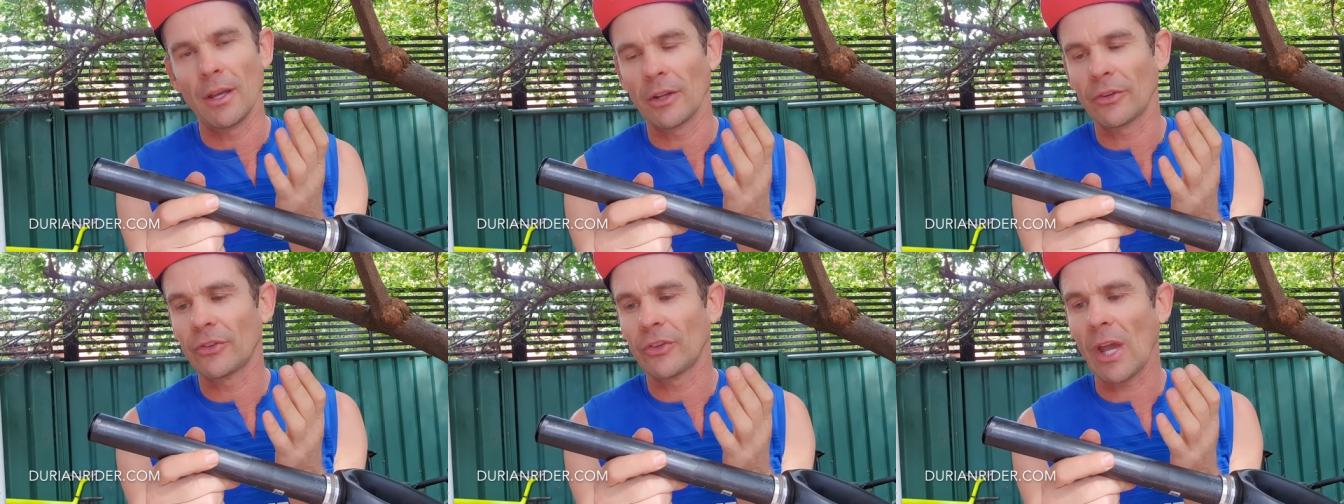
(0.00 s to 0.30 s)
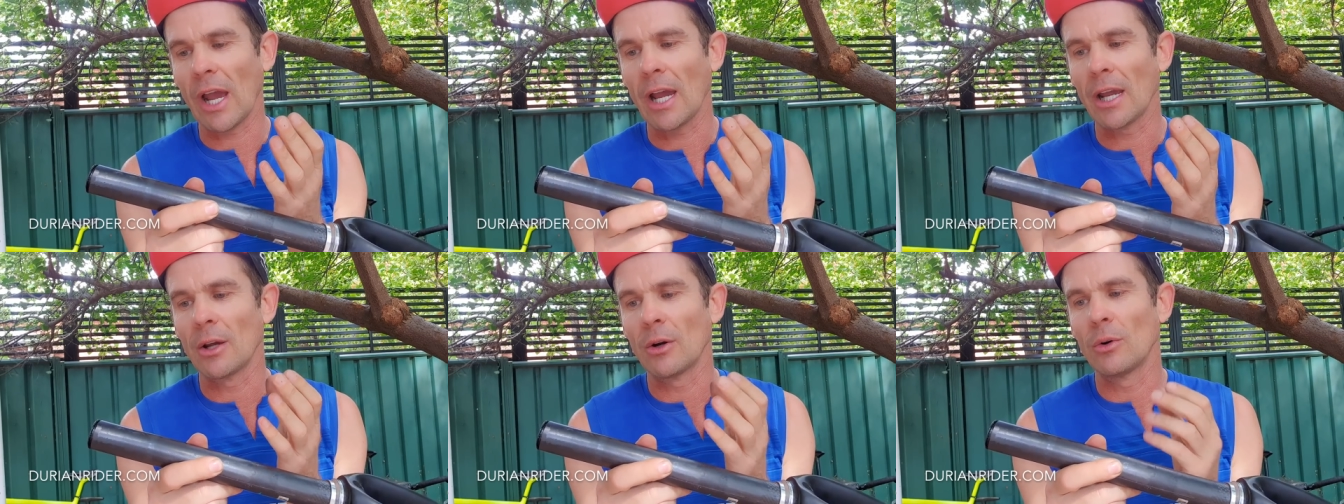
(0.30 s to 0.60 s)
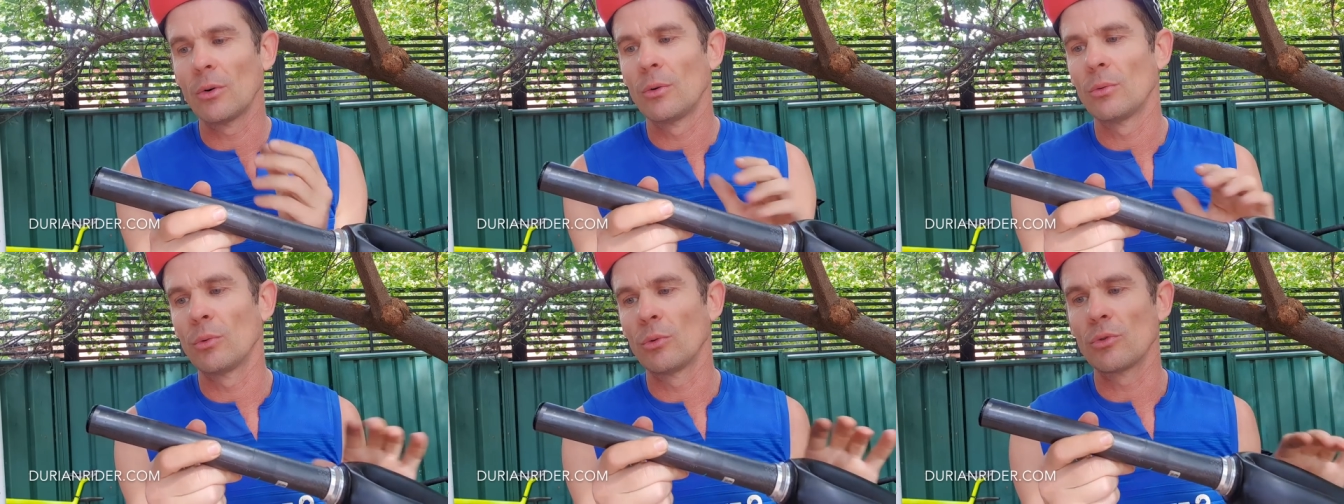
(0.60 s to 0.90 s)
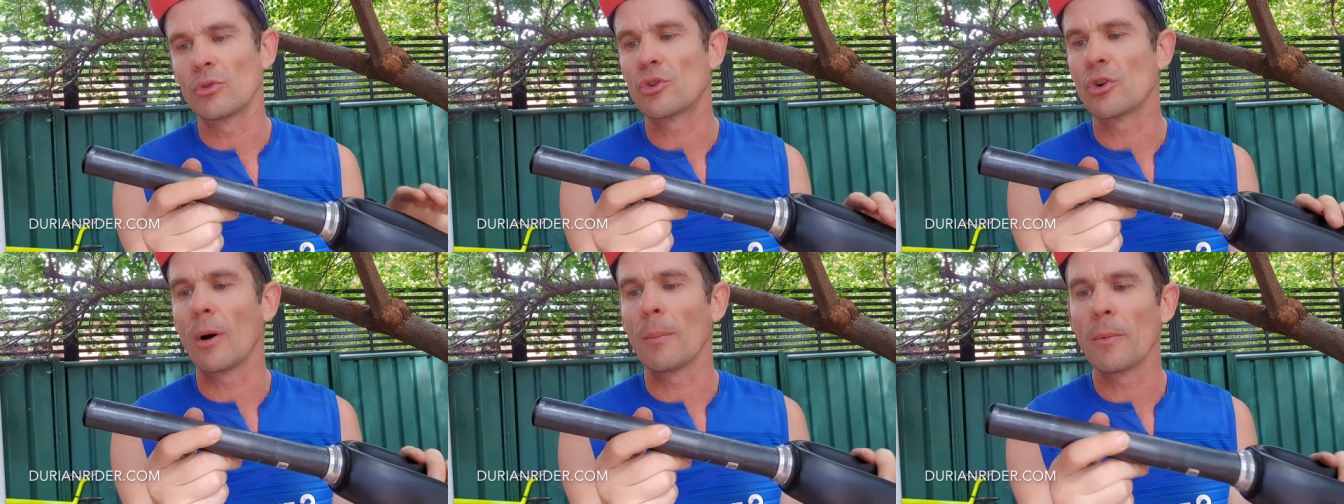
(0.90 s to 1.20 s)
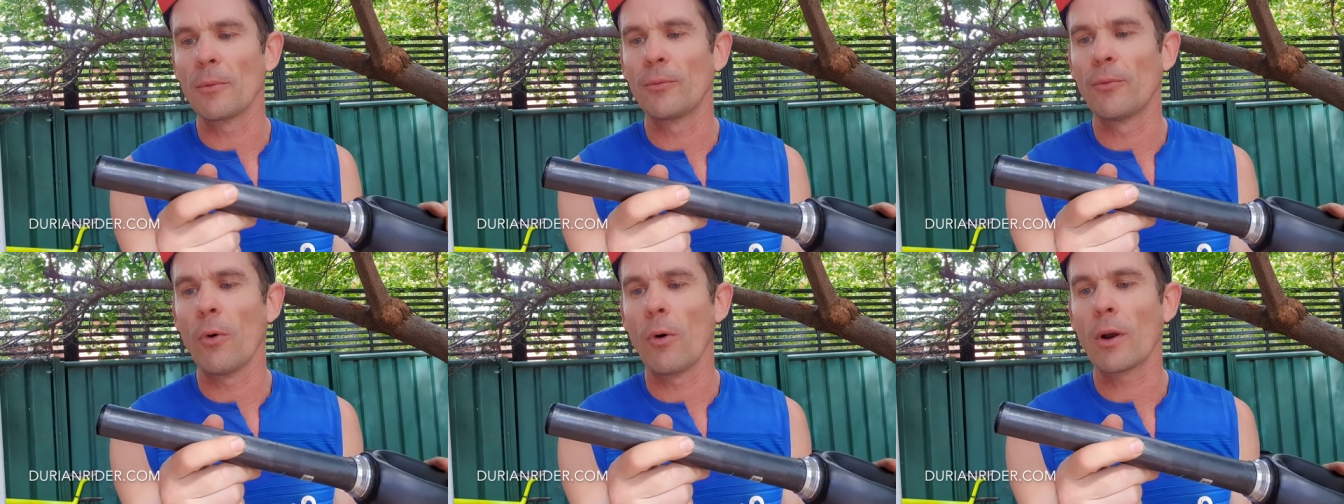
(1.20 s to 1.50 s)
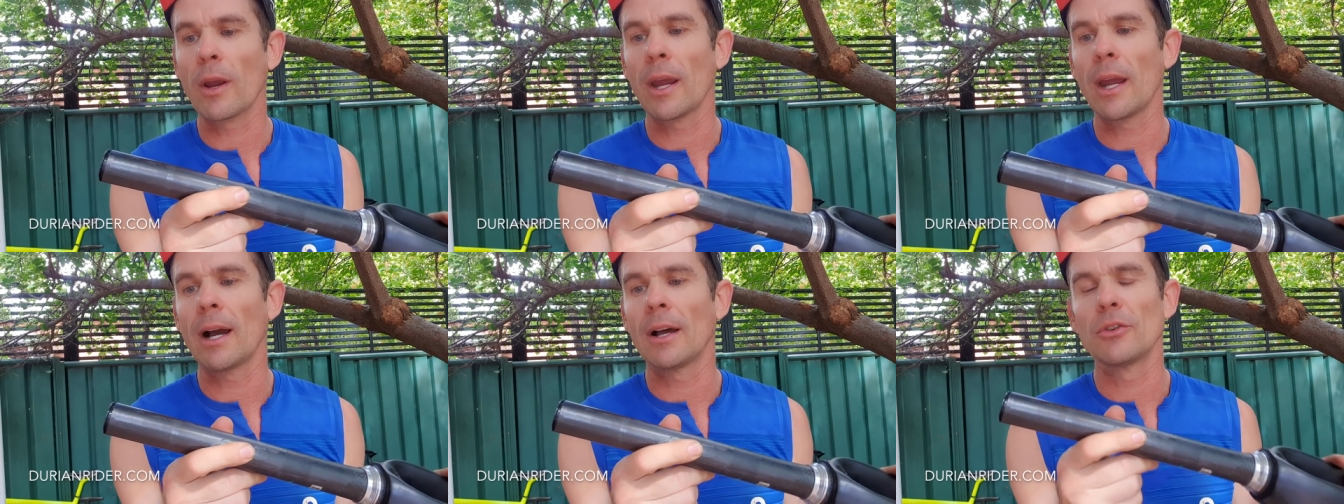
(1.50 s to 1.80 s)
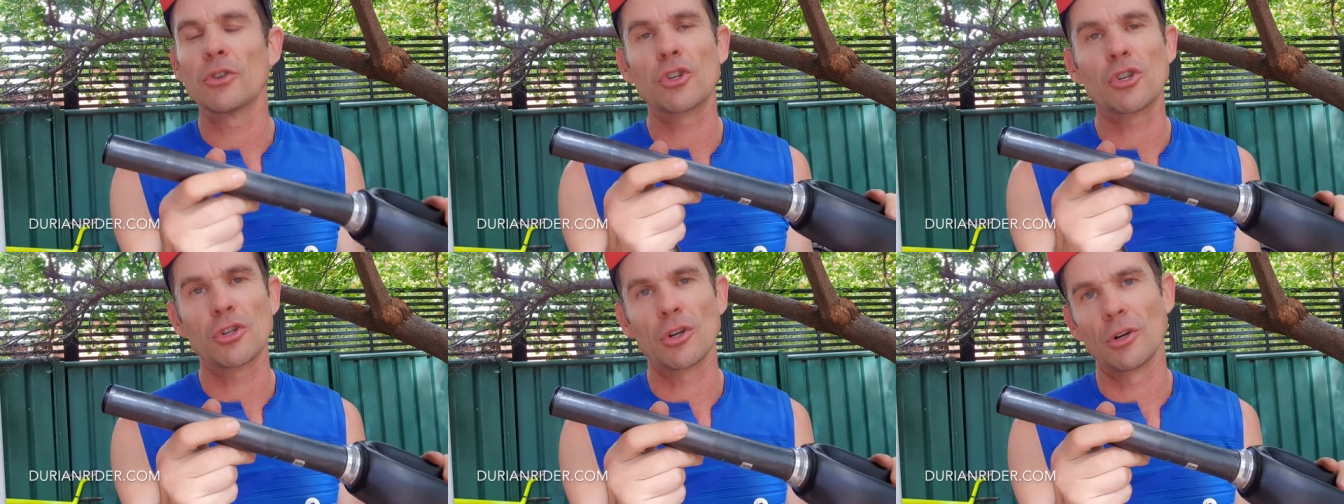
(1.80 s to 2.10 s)
a sale will drop the fork out and
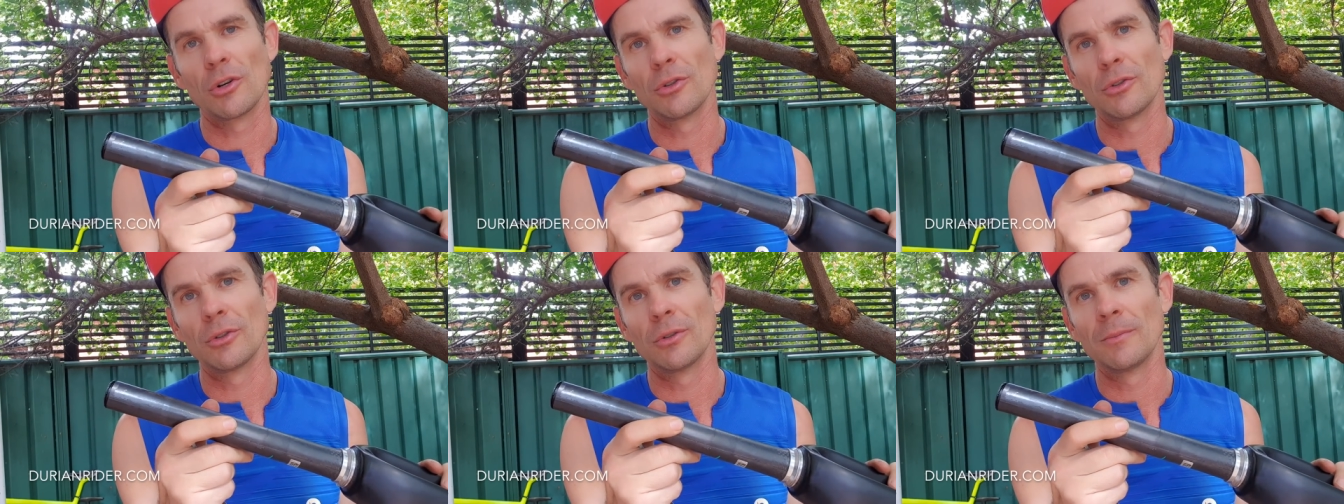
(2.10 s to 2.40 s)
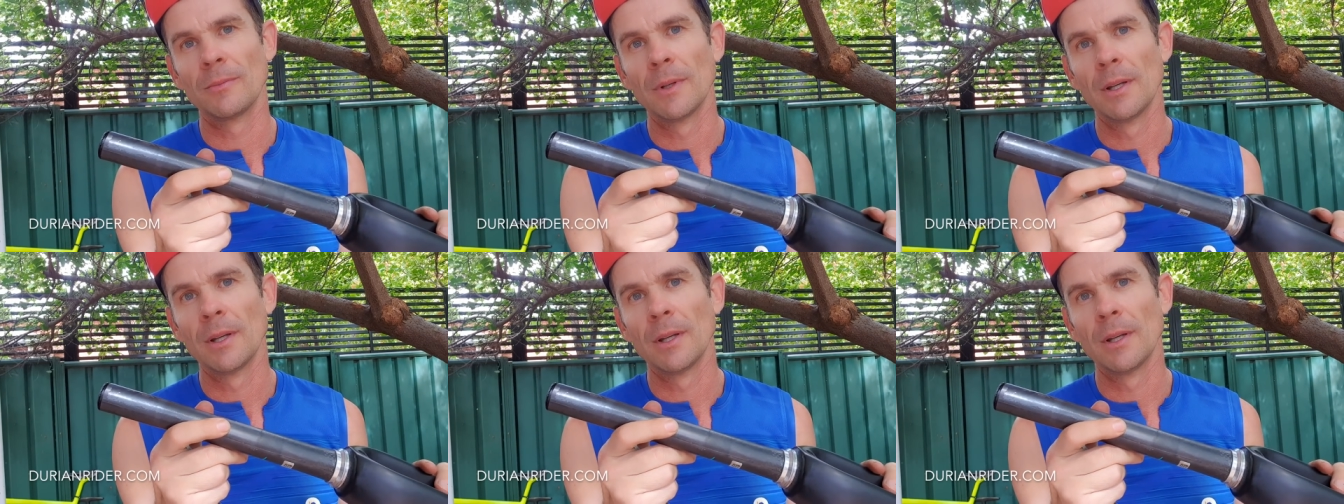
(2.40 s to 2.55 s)
show you.